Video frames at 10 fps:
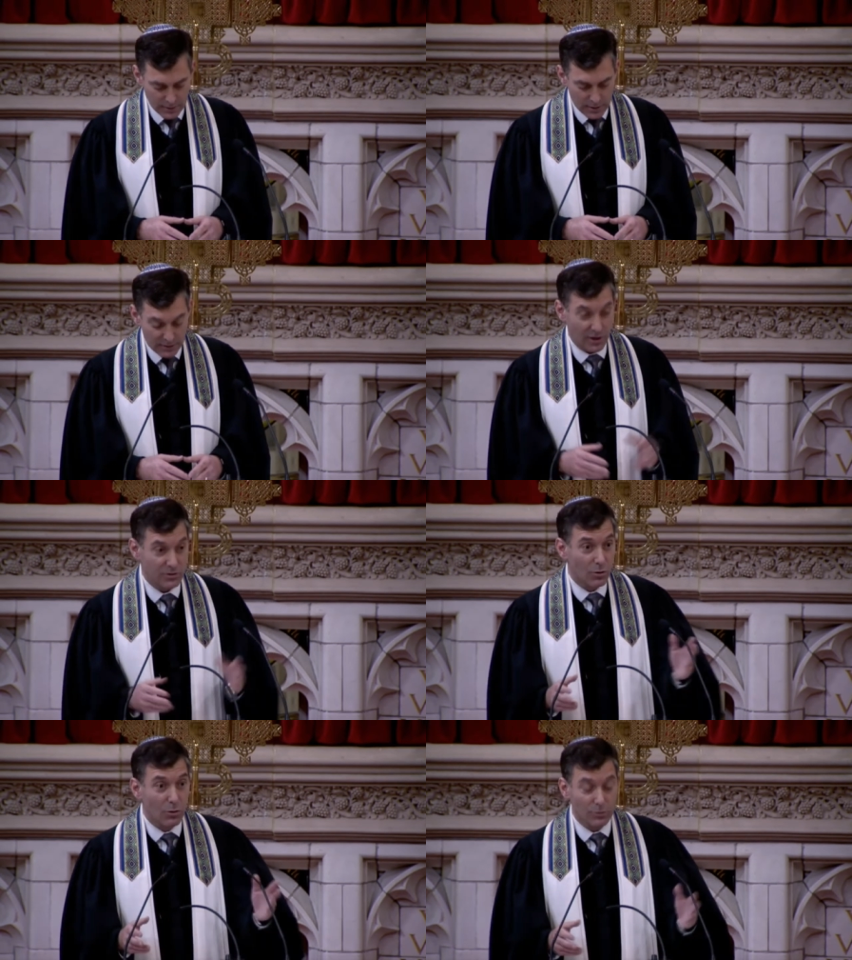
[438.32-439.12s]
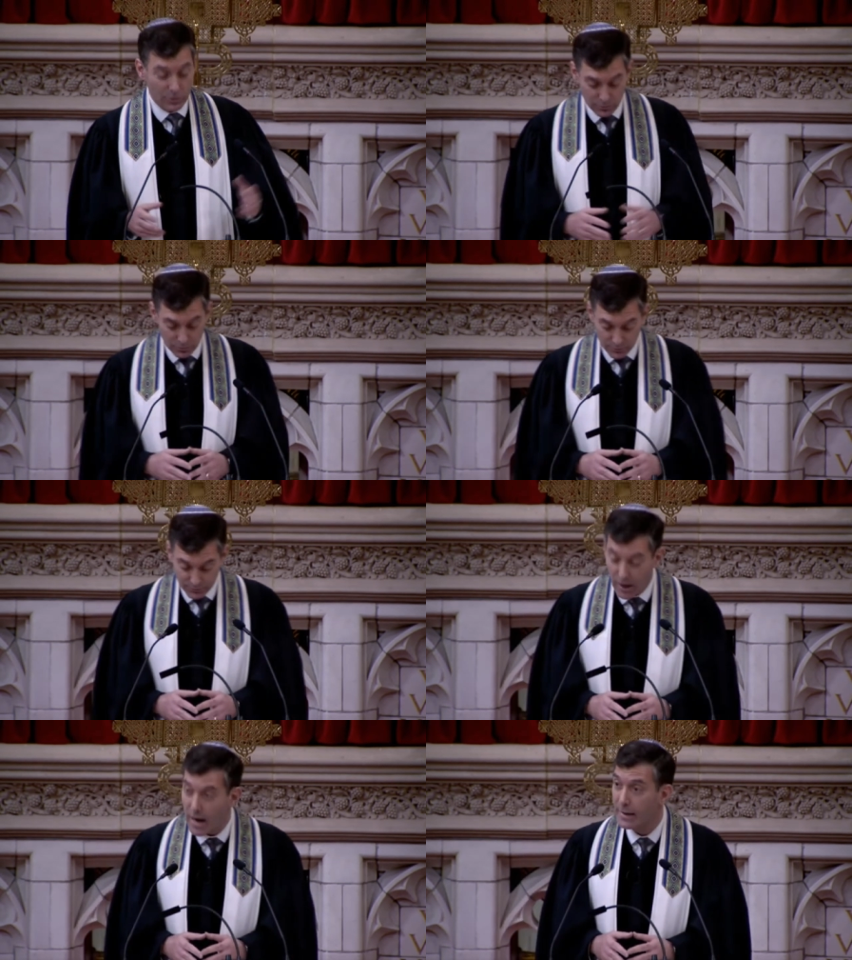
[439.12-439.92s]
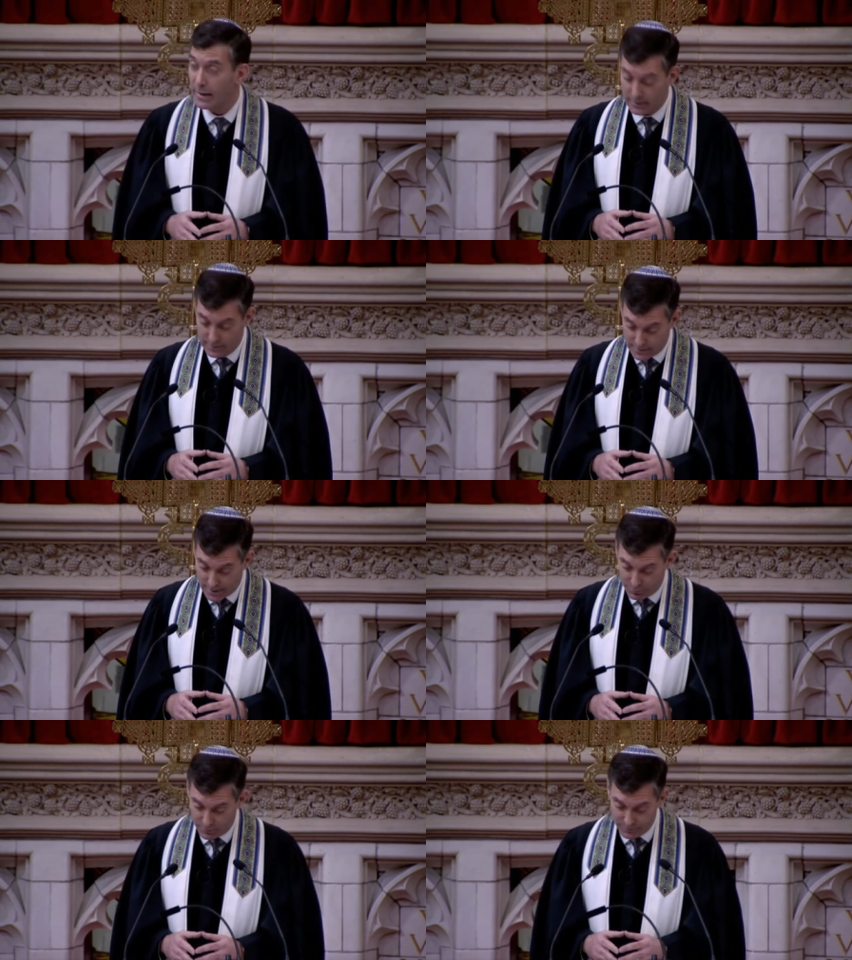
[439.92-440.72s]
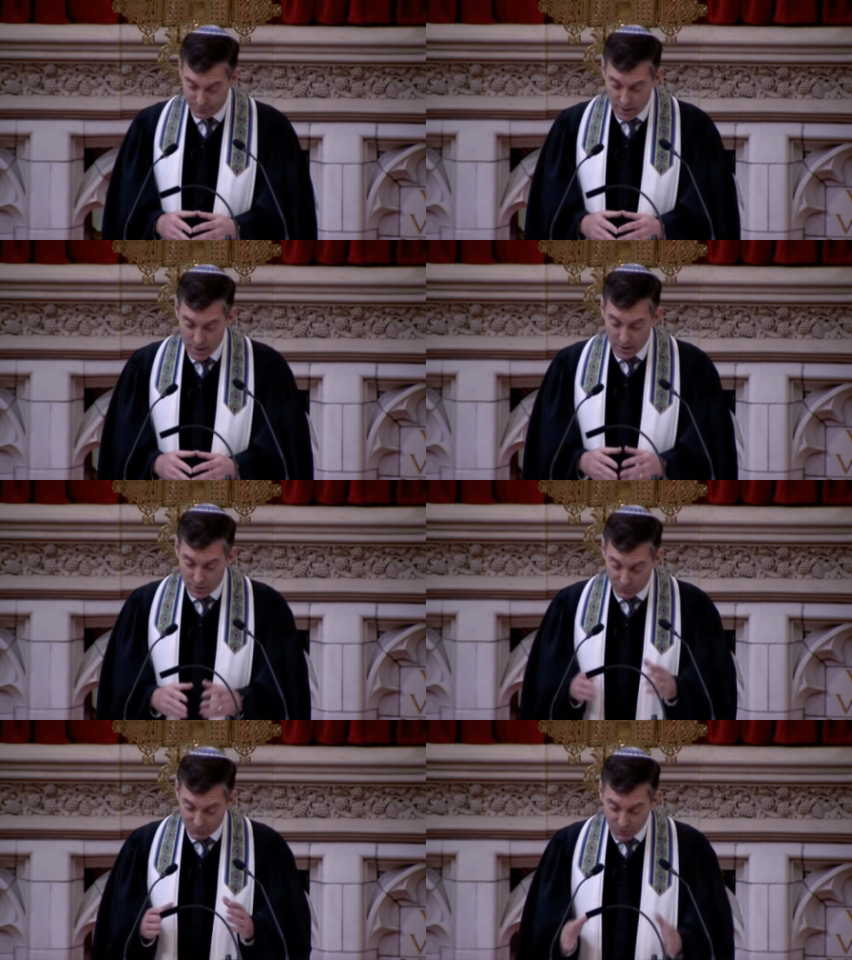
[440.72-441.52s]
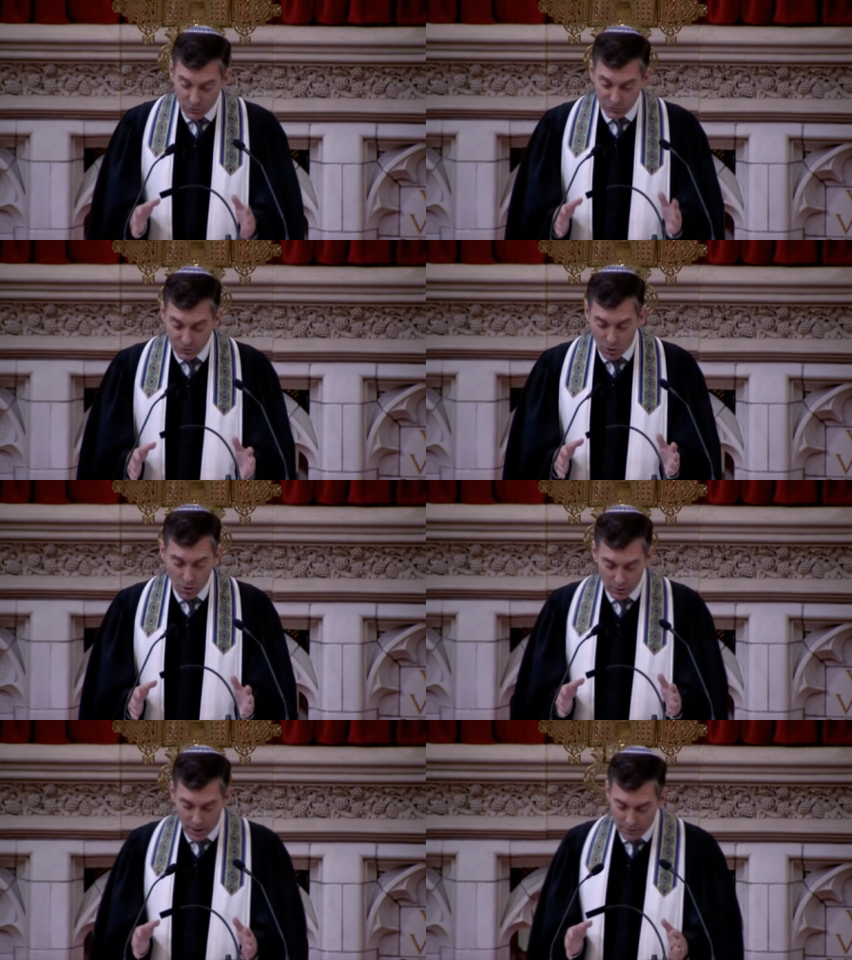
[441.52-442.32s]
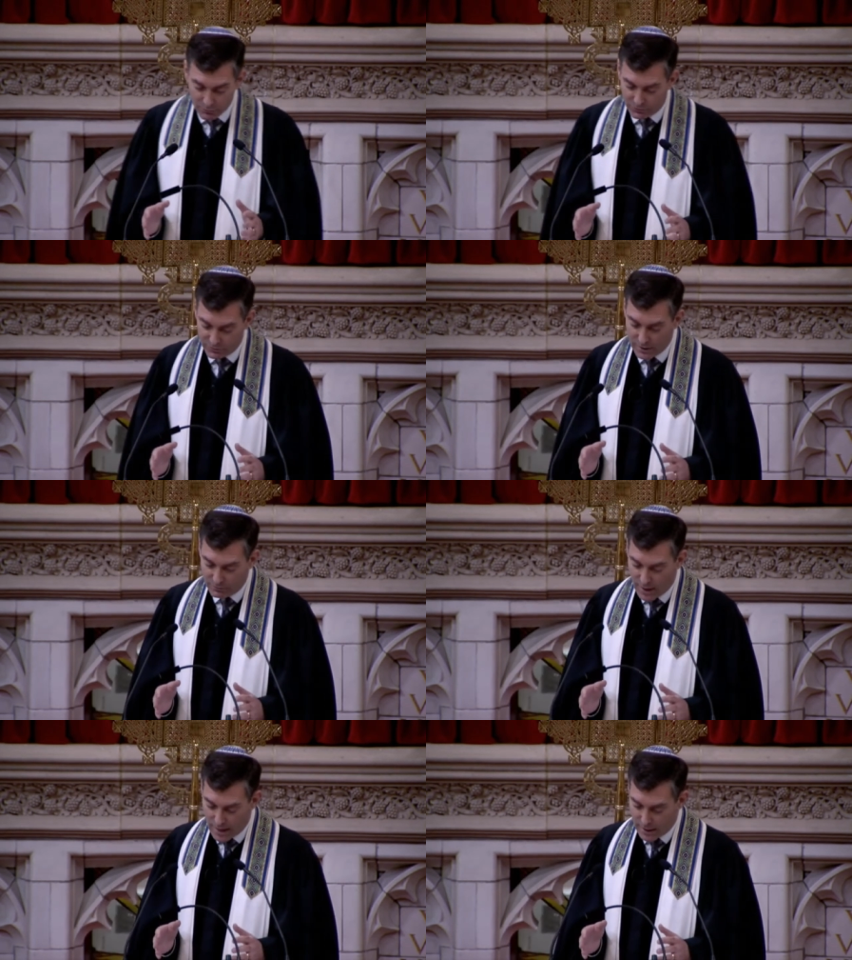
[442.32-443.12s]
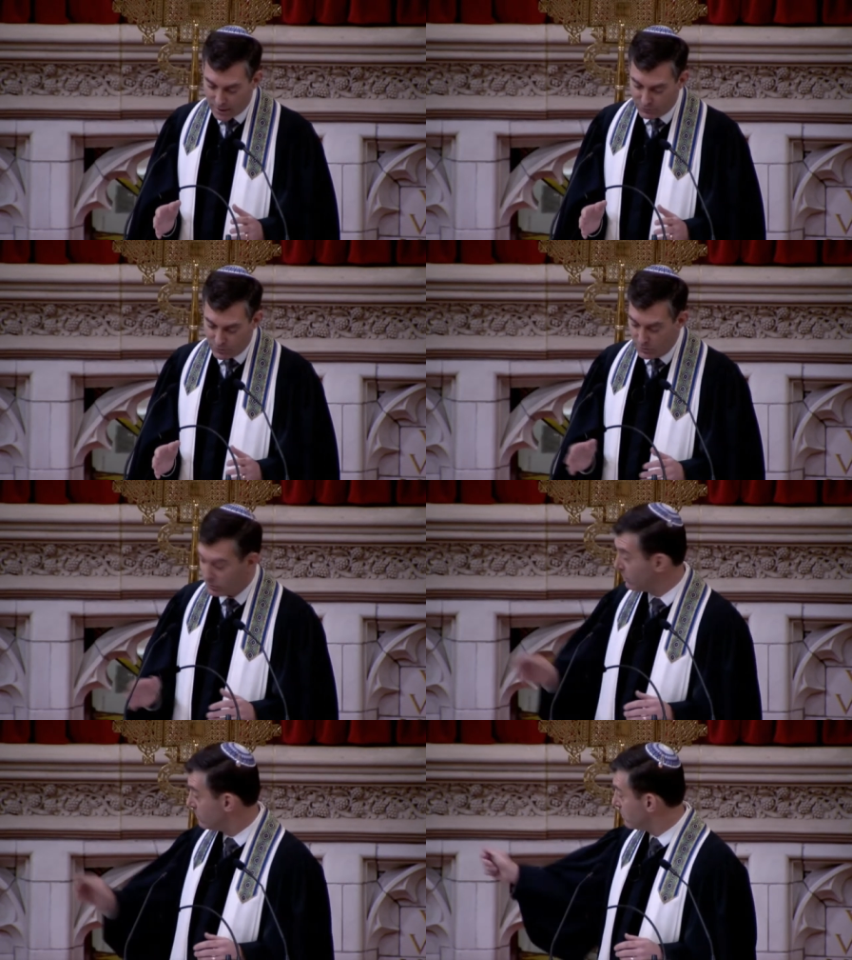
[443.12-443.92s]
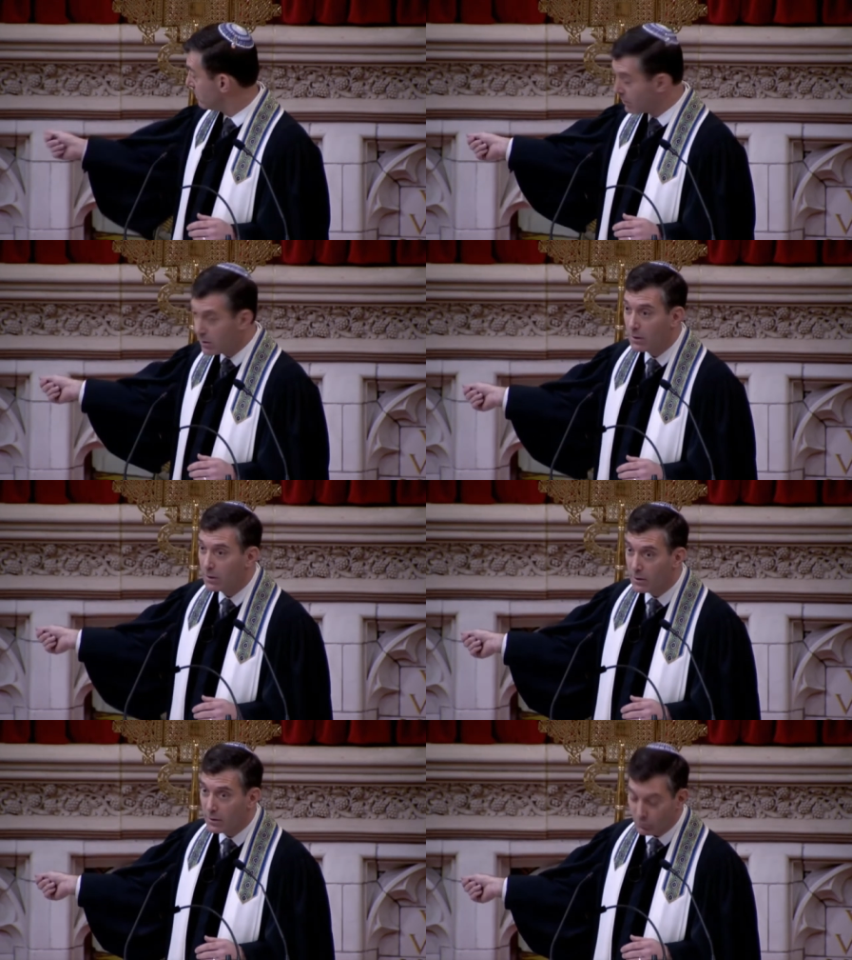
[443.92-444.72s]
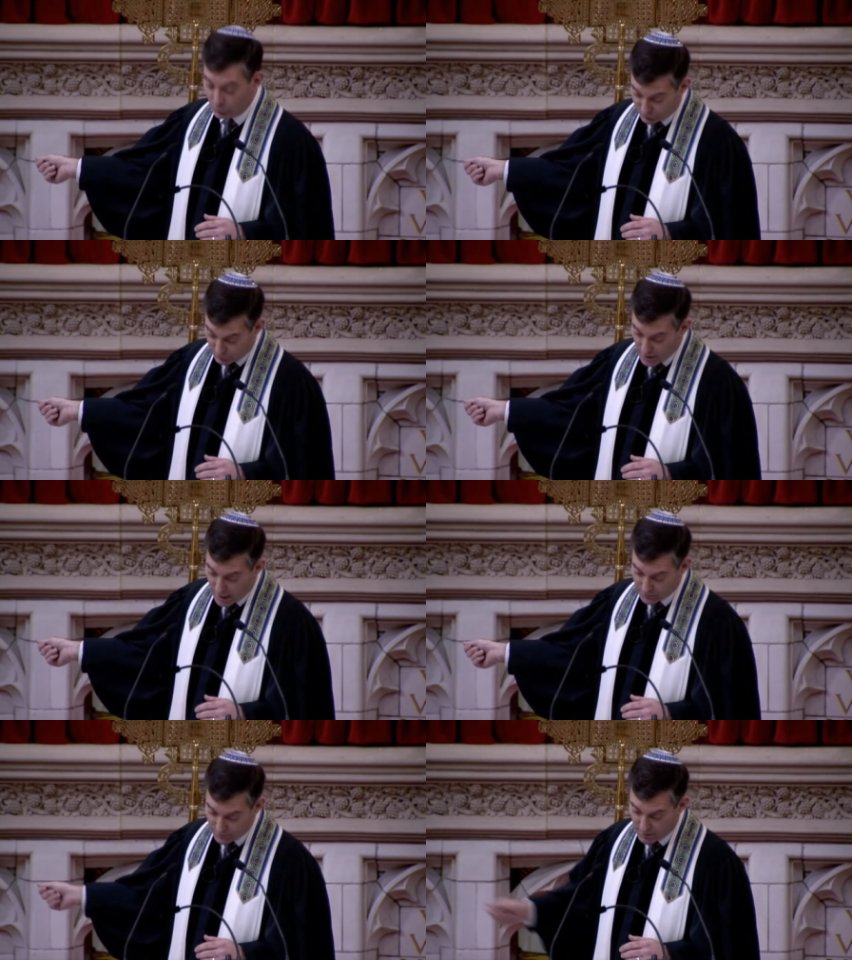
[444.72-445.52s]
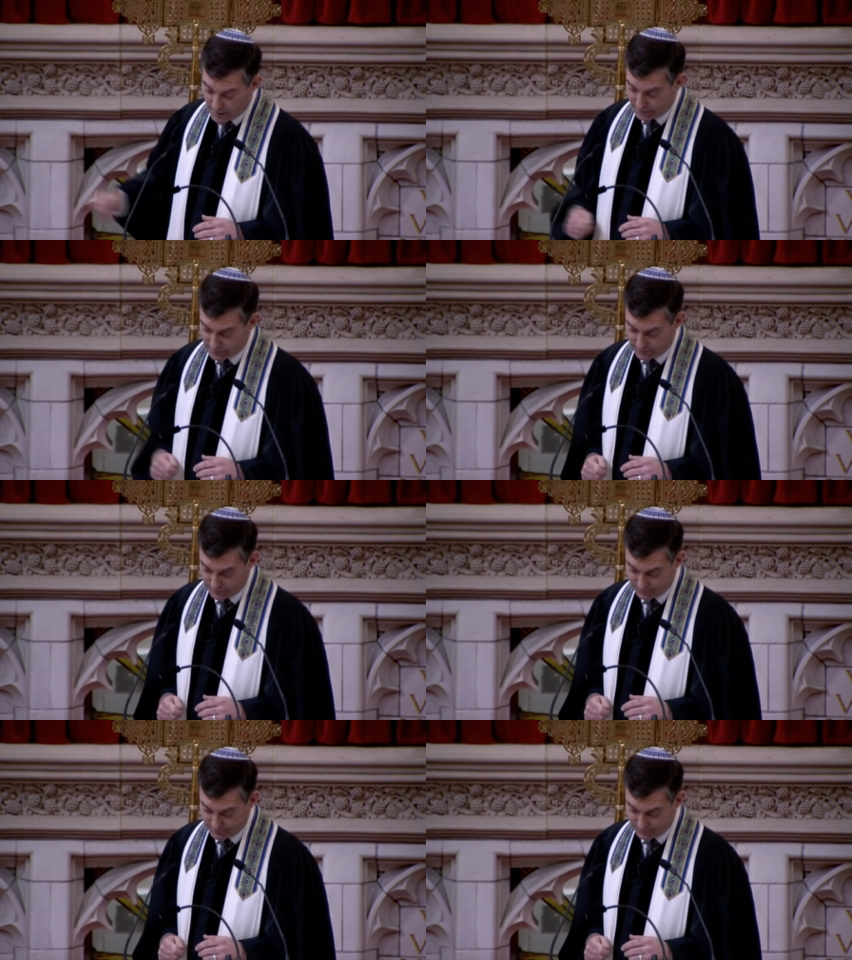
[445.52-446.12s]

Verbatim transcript: As I told you Friday in Temple, the first call I received that afternoon was from Dr. Butts.